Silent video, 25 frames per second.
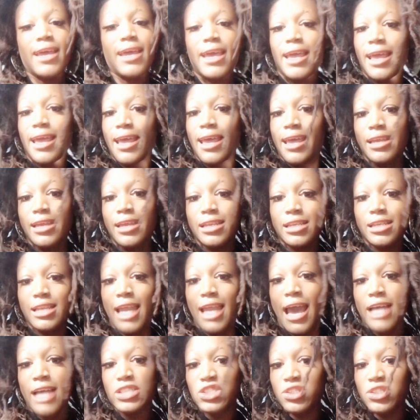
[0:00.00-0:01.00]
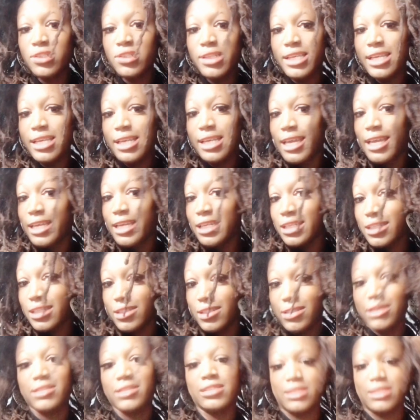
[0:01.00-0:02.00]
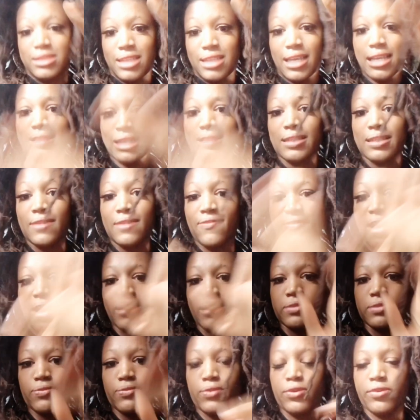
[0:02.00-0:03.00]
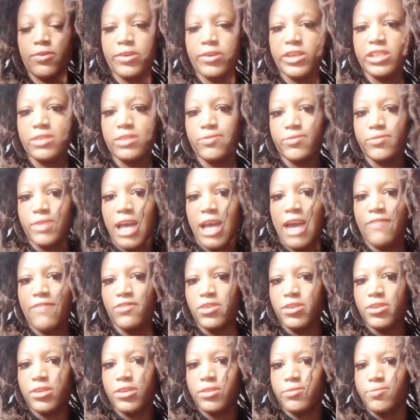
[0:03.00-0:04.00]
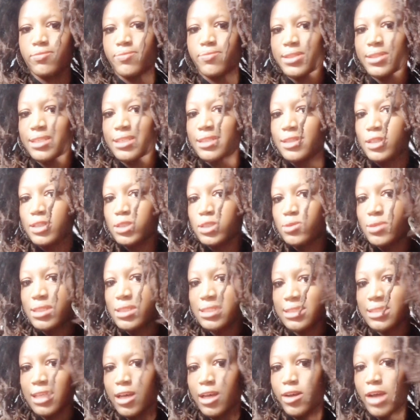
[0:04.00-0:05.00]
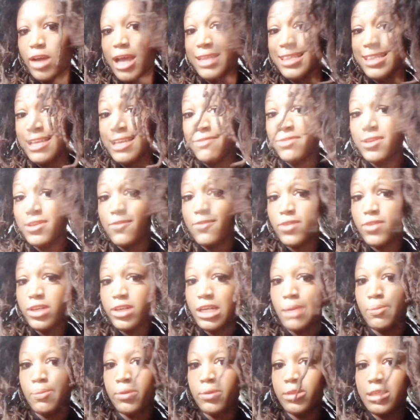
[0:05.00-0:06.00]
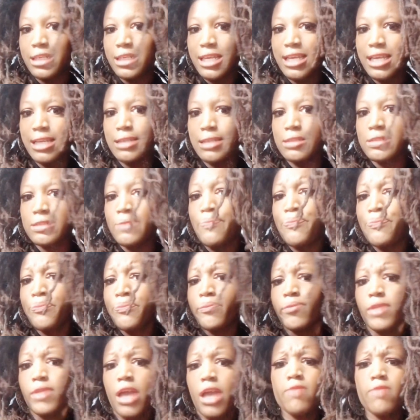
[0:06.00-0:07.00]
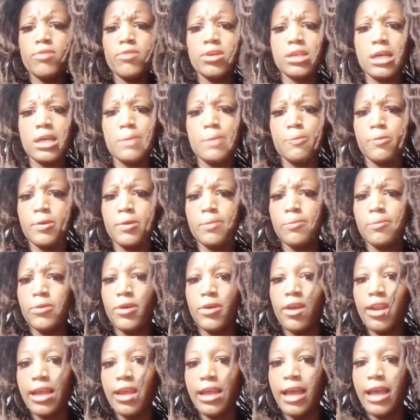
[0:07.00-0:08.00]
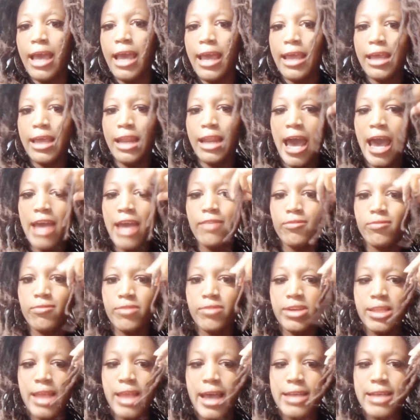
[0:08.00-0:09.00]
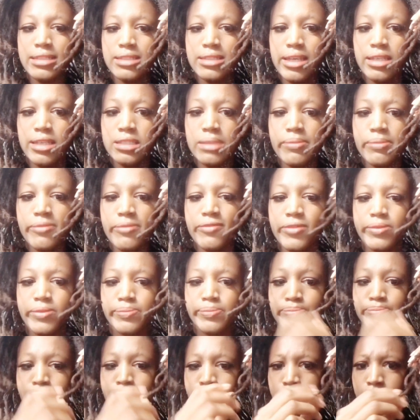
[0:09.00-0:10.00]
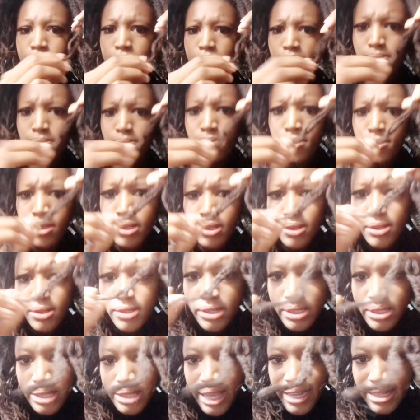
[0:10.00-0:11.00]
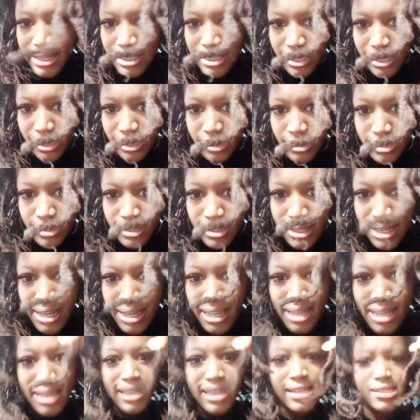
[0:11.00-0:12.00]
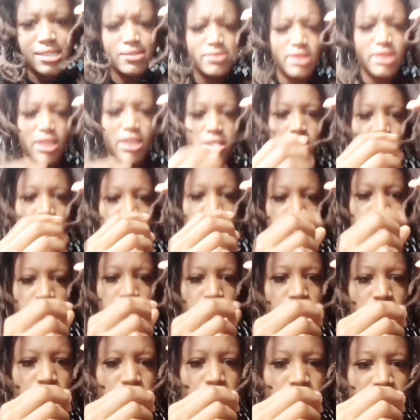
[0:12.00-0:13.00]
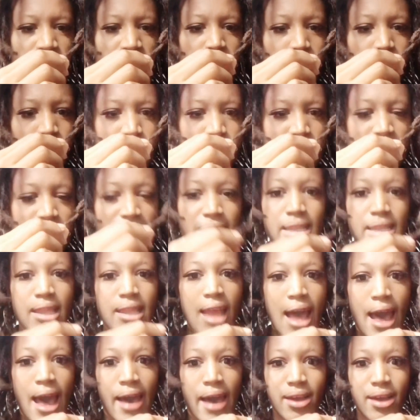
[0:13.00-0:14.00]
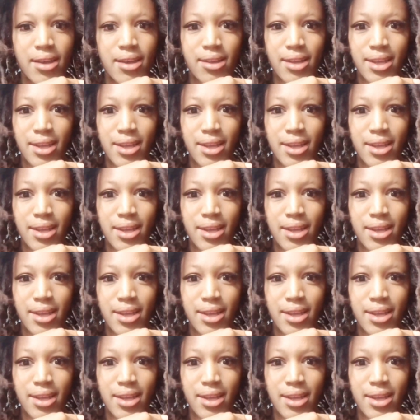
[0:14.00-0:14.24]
And naturally, it just, like I said, fast forward, after we did the twist out, I left it for a couple of days. I woke up one morning and I realized like some of them looked like this. And I was like, oh shoot, that looks like a lock.